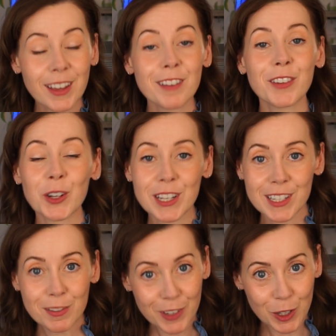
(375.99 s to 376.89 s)
very
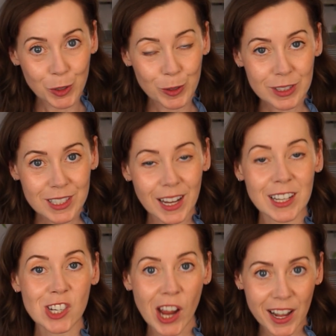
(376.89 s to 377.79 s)
difficult
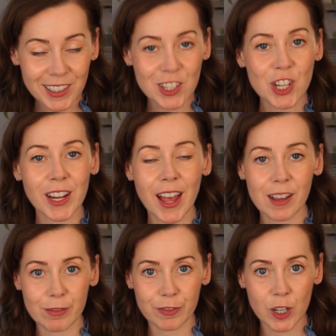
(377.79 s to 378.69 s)
and challenging
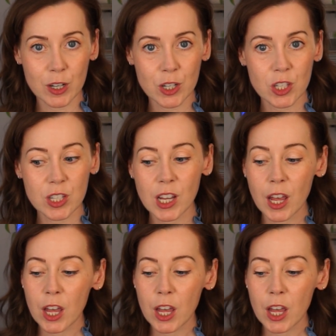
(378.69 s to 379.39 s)
at first,